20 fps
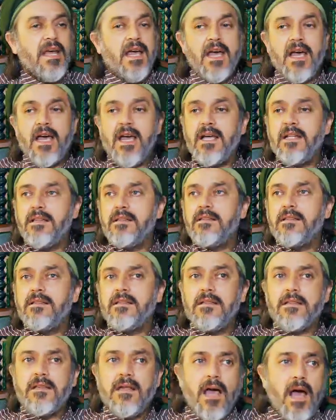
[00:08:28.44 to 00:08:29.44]
And
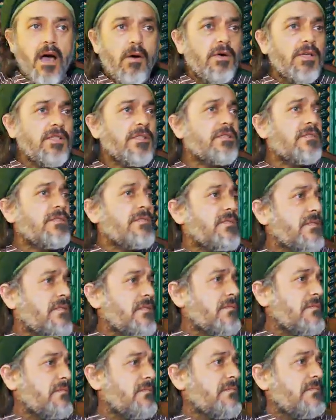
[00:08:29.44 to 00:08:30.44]
I was
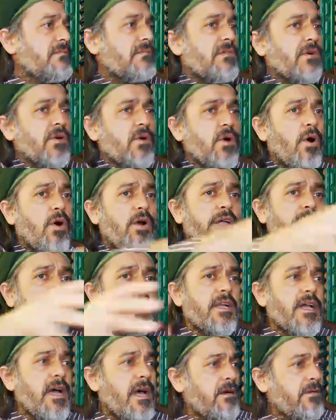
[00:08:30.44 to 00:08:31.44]

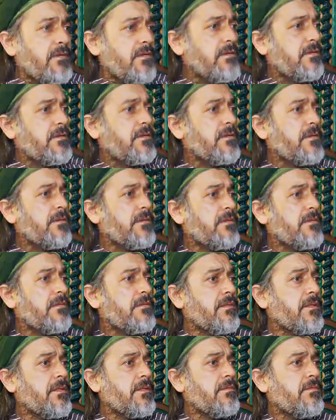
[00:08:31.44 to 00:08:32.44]
going around
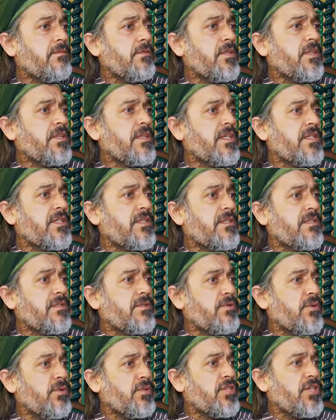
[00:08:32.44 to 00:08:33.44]
with this
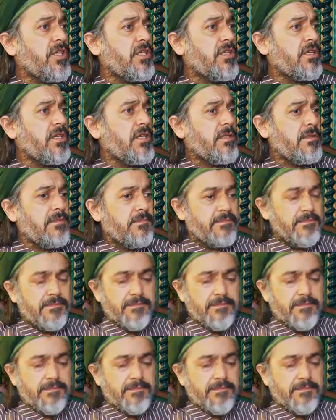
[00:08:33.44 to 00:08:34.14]
two children.